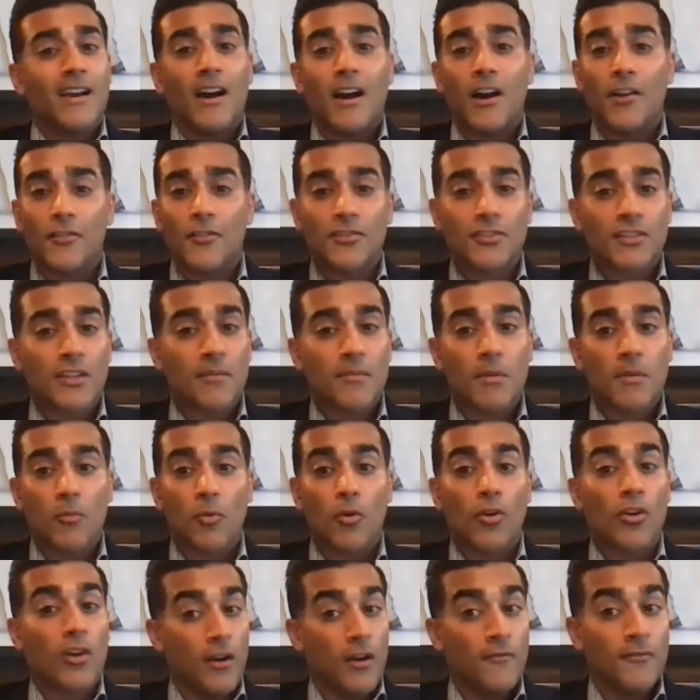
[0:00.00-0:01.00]
Others can be
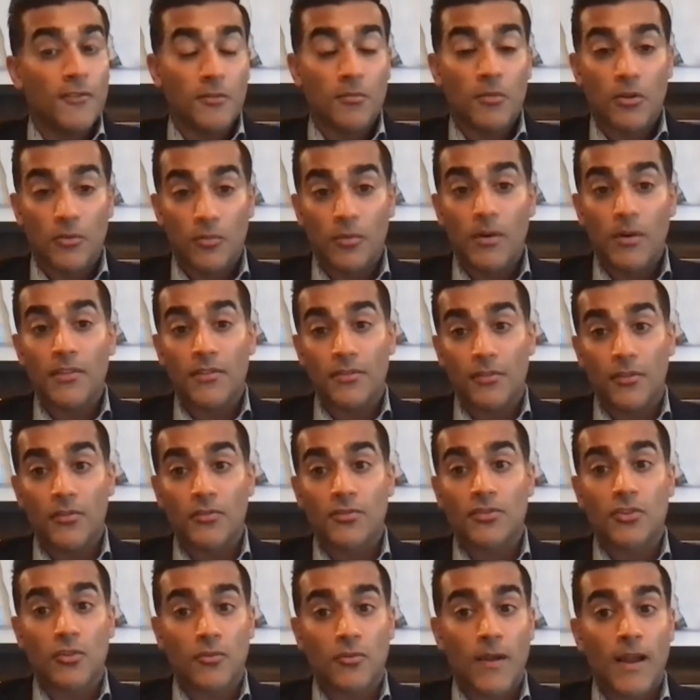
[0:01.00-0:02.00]
more comfortable with
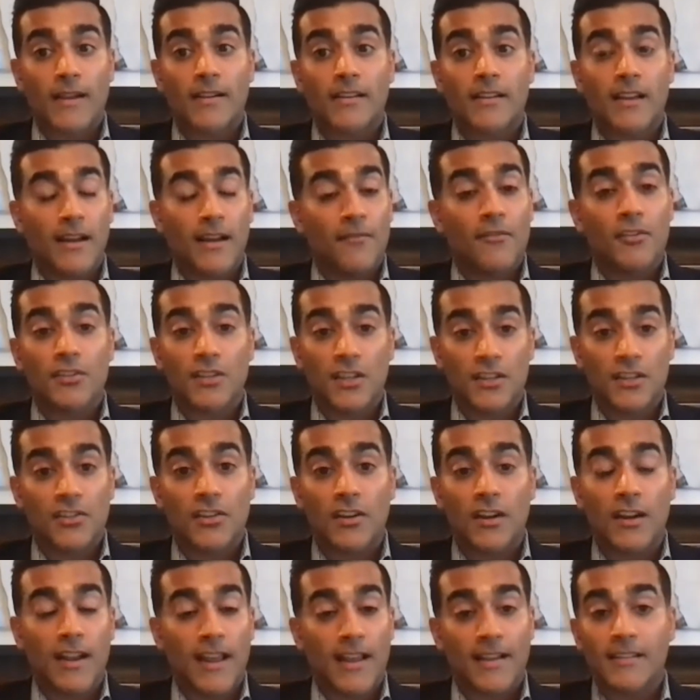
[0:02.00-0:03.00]
those direct
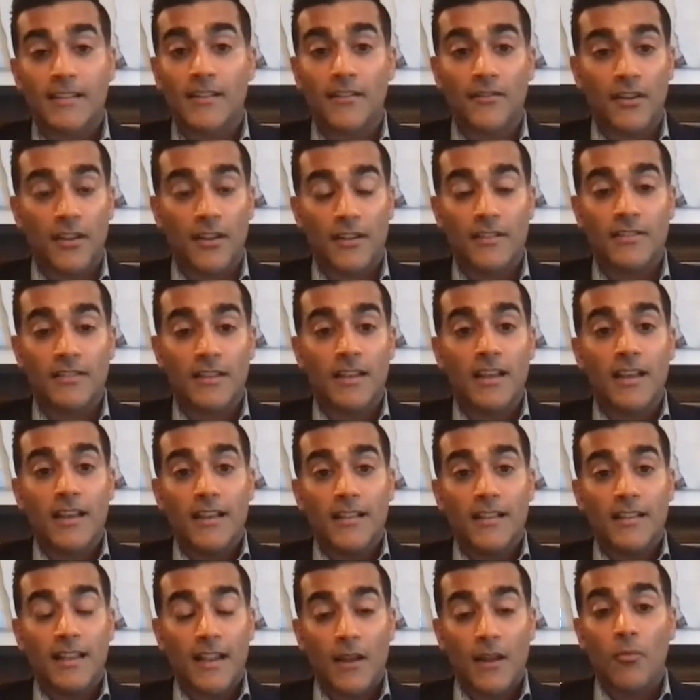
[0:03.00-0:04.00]
conversation and activities
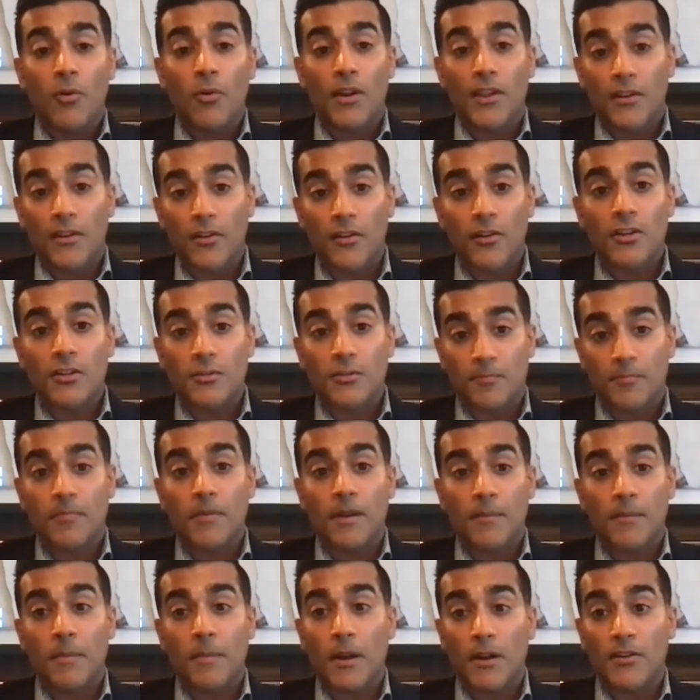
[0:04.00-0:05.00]
that I would encourage
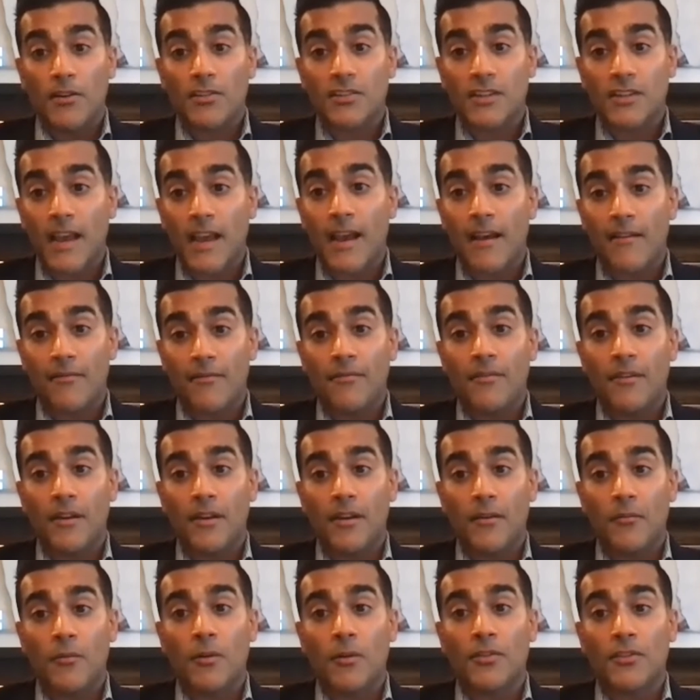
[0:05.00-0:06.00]
uh, parents to have uh,
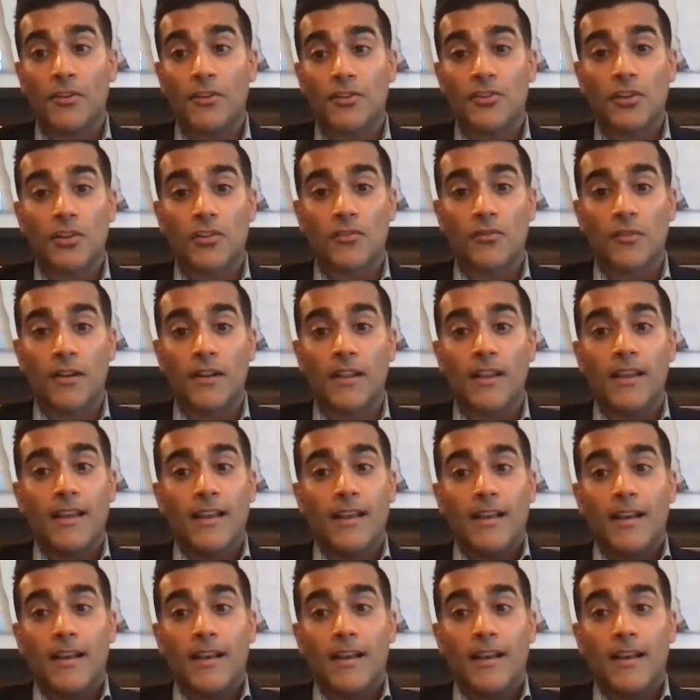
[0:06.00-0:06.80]
with their children.